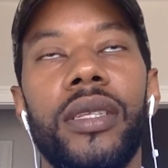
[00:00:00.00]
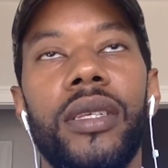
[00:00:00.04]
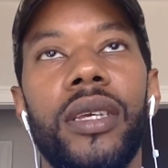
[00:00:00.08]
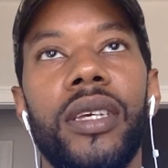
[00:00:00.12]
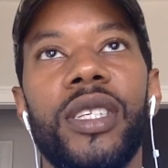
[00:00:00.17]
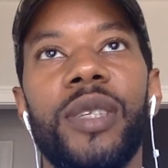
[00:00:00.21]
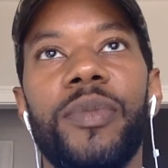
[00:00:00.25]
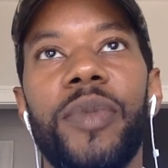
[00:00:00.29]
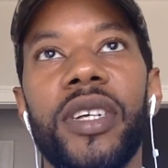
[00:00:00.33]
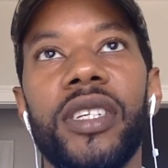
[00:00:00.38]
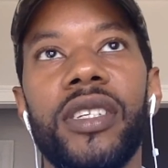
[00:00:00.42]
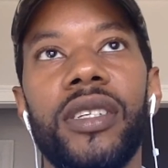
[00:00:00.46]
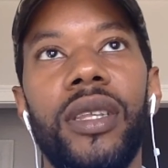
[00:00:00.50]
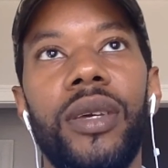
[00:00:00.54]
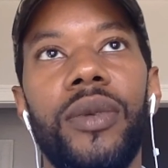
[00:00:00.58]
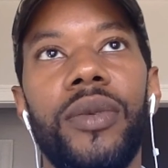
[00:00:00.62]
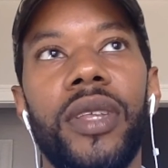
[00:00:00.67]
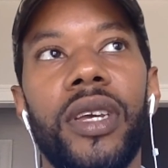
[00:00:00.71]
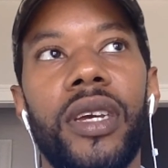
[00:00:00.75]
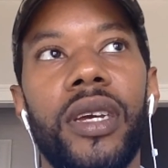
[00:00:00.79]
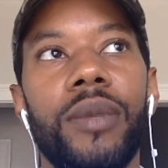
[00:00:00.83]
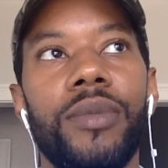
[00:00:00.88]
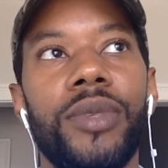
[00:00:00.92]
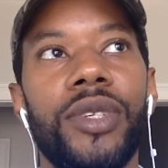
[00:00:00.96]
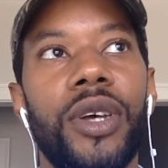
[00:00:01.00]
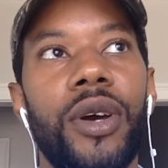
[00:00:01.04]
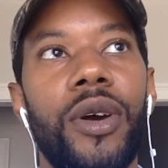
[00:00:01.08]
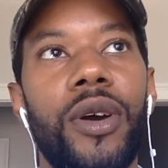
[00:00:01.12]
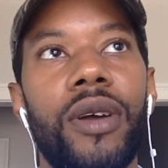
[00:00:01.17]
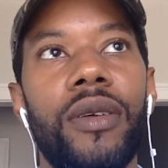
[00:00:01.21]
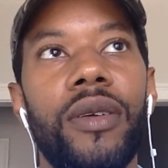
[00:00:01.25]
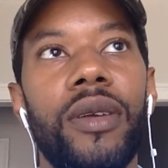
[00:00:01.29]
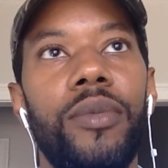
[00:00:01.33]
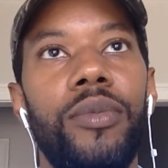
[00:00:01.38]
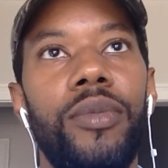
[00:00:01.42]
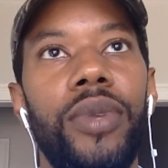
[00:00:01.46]
especially when it comes to
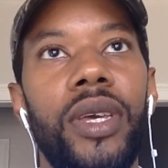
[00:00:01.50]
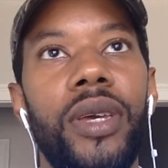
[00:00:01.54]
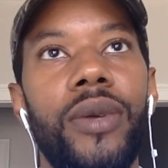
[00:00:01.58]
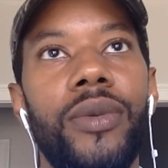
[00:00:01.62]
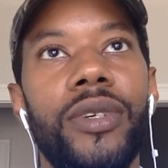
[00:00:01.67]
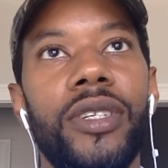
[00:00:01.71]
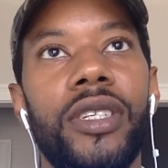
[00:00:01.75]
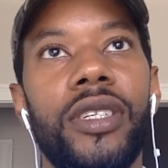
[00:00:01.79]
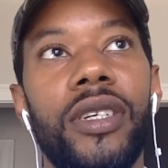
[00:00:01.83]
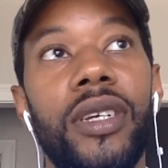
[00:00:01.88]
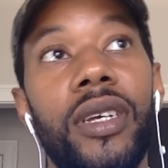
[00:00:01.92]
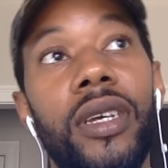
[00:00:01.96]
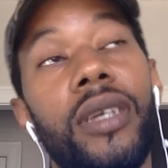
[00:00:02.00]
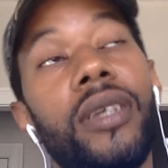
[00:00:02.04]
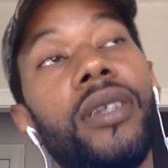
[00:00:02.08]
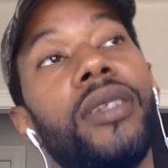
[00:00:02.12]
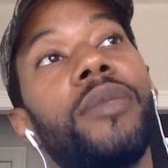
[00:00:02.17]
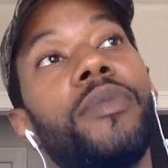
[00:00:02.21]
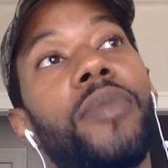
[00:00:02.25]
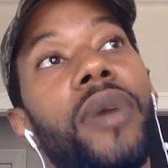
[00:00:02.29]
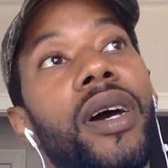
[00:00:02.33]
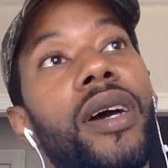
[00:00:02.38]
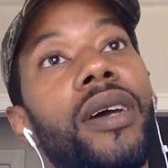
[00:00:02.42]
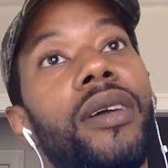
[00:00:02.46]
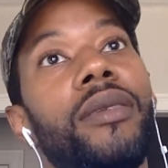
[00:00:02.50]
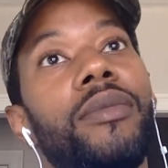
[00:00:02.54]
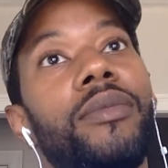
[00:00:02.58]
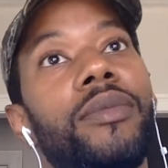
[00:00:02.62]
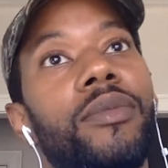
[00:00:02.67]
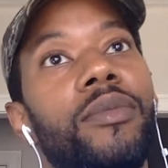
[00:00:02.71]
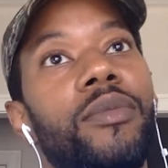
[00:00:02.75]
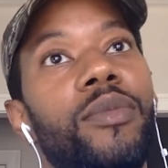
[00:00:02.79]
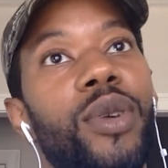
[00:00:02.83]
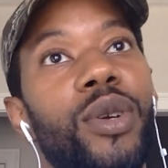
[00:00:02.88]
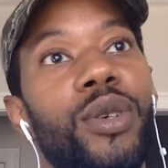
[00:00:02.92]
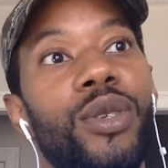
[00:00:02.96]
R&B, which is my
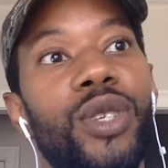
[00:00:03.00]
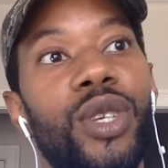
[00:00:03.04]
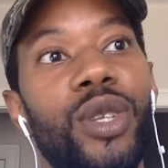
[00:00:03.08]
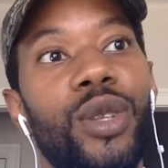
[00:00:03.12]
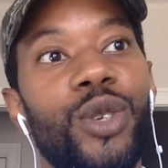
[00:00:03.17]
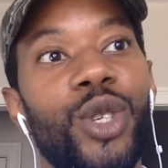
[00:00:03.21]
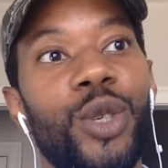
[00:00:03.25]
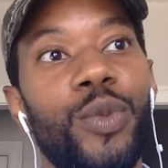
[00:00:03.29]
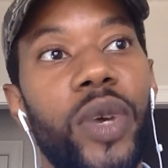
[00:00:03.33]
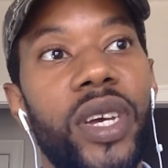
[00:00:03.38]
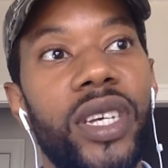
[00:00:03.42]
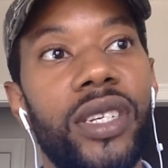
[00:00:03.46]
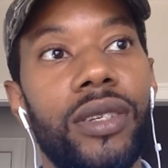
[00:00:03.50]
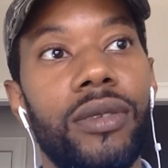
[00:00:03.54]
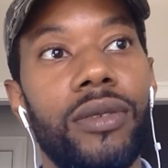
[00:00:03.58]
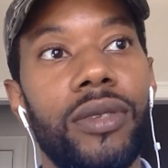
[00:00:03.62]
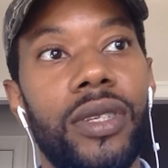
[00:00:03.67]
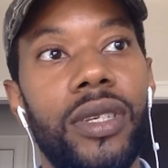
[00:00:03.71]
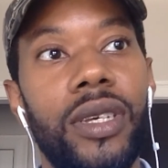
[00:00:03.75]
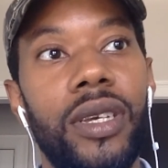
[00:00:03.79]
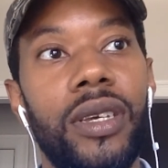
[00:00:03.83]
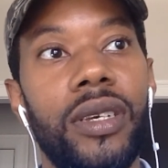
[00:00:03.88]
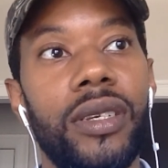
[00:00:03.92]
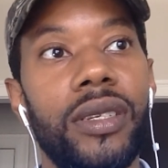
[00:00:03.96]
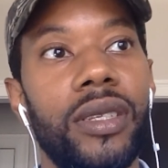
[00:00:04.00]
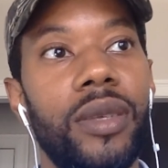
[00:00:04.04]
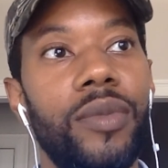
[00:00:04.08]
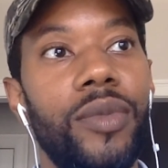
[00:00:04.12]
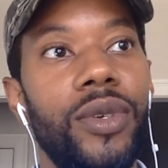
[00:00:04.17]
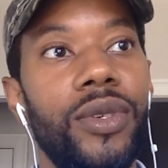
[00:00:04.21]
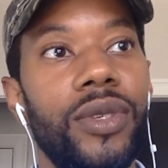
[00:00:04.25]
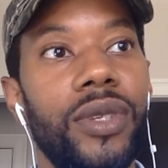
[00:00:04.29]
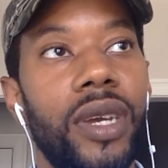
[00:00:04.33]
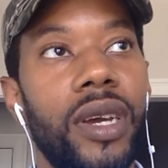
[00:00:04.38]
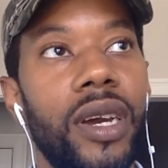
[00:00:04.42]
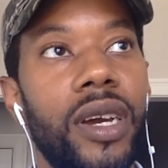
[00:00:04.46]
personal specialty, it's the
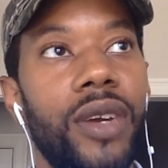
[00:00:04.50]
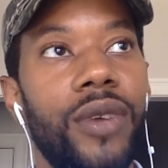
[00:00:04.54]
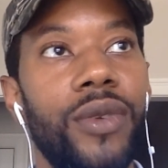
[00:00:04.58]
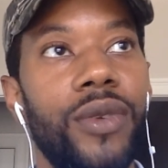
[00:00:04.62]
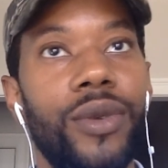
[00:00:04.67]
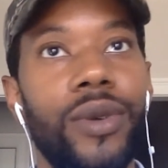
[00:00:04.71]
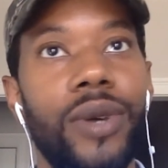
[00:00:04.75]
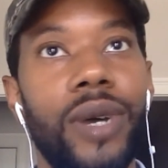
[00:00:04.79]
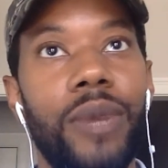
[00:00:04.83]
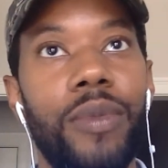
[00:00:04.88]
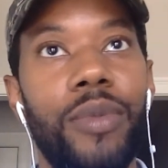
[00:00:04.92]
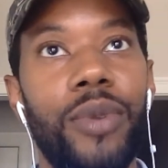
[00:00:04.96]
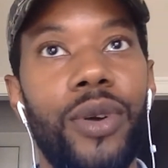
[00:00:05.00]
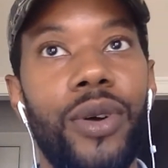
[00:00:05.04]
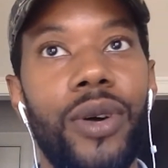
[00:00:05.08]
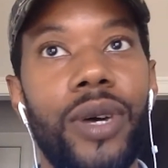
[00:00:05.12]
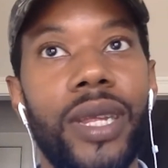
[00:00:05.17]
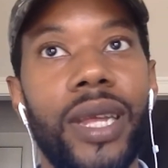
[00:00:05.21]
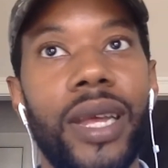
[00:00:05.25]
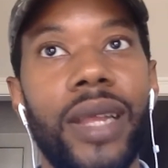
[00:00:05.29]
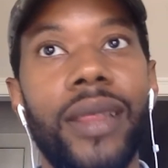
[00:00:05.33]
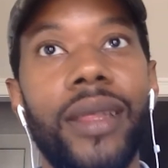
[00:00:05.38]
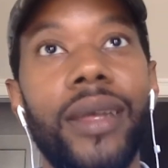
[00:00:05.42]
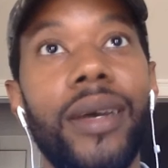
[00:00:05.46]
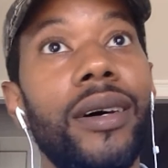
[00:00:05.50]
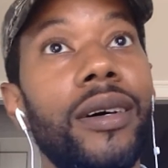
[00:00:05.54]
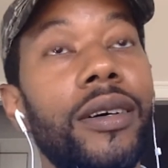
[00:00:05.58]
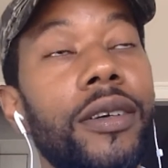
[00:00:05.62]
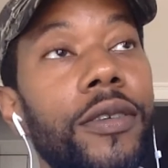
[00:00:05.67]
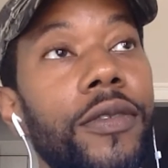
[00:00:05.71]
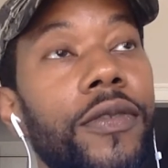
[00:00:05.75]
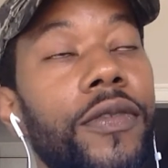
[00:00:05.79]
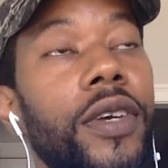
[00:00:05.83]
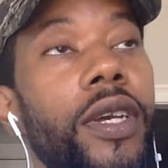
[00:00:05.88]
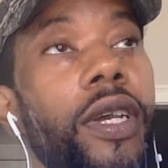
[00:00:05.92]
music I grew up on. I love